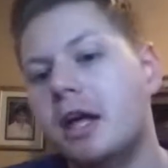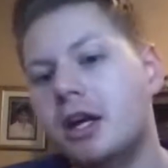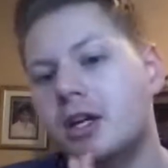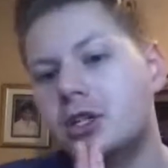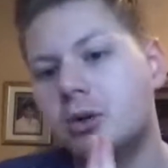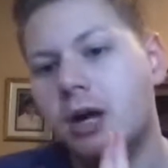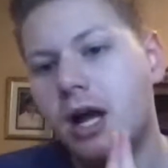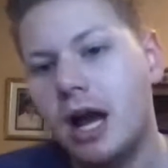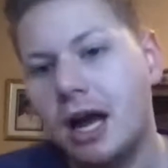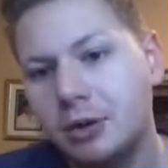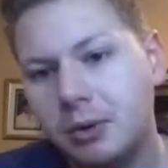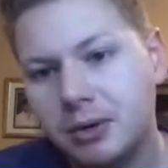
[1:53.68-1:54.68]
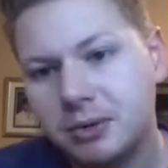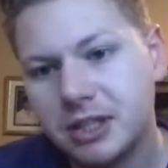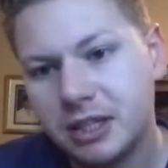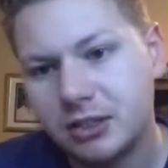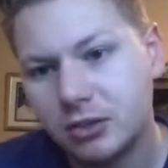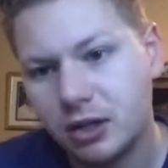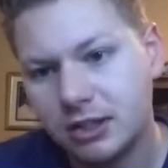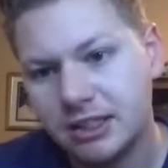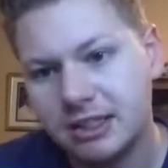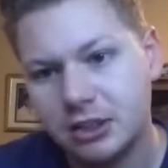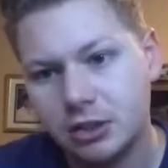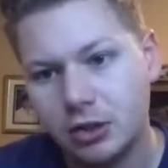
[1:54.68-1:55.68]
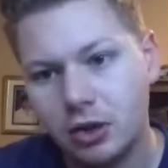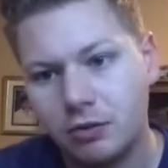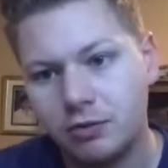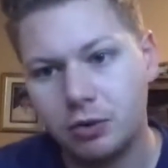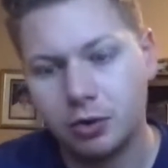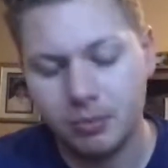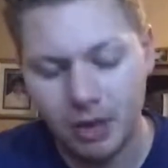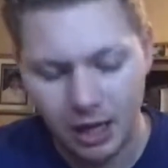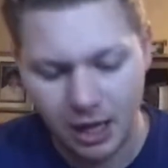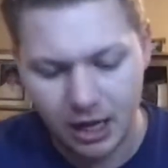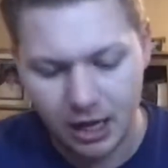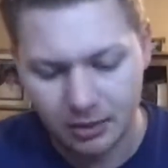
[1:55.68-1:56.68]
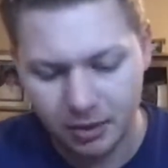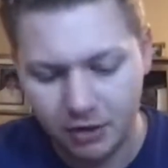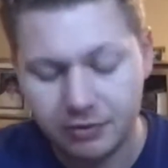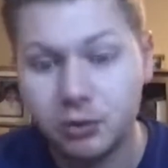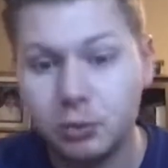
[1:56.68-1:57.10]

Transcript: So how do I recycle content into long form offer?